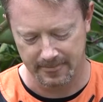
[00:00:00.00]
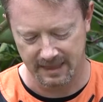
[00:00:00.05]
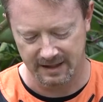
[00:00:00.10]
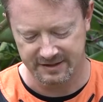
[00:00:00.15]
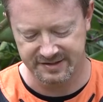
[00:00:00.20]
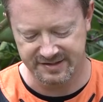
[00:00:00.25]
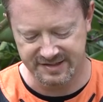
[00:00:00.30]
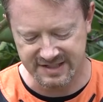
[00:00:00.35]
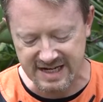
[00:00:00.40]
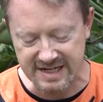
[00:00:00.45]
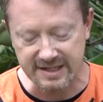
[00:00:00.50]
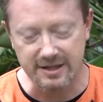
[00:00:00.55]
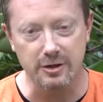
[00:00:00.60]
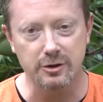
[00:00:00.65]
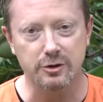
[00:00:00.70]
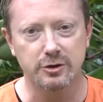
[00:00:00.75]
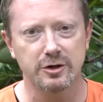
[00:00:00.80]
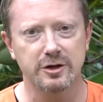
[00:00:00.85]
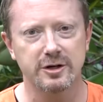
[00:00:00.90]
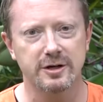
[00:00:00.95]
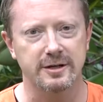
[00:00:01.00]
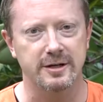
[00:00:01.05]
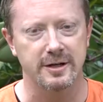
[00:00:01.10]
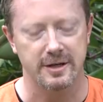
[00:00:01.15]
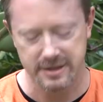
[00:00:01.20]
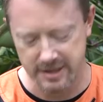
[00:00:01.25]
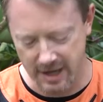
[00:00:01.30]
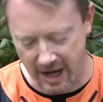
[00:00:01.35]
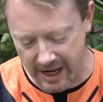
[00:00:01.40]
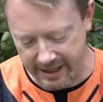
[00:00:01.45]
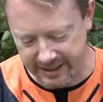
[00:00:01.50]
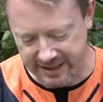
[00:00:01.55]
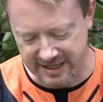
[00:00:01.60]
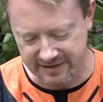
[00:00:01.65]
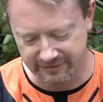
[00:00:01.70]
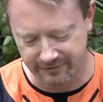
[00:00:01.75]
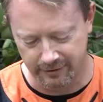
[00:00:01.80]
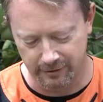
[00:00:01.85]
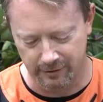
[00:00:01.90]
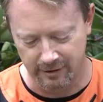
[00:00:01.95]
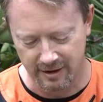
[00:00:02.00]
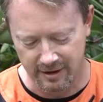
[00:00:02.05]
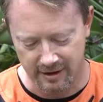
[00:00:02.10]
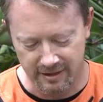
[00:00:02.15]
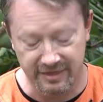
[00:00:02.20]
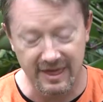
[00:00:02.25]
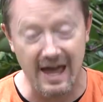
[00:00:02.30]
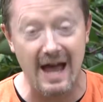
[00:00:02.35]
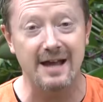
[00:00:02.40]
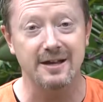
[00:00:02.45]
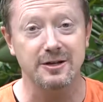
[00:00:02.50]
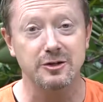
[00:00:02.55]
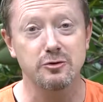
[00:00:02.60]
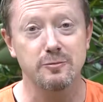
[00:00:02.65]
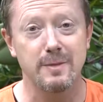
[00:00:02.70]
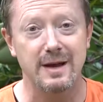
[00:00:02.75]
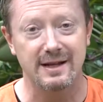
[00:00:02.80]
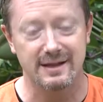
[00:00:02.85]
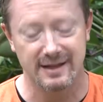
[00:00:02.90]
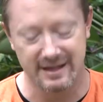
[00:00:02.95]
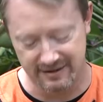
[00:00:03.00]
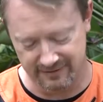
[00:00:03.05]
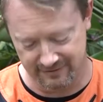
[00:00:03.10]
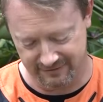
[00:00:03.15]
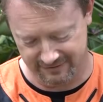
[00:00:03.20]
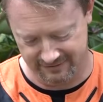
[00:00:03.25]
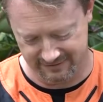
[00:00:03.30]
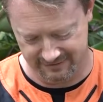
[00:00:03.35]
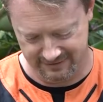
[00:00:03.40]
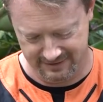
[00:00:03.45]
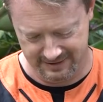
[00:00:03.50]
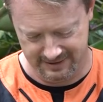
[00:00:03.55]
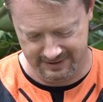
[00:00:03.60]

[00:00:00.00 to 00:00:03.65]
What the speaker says: Seek good, not evil, that you may live.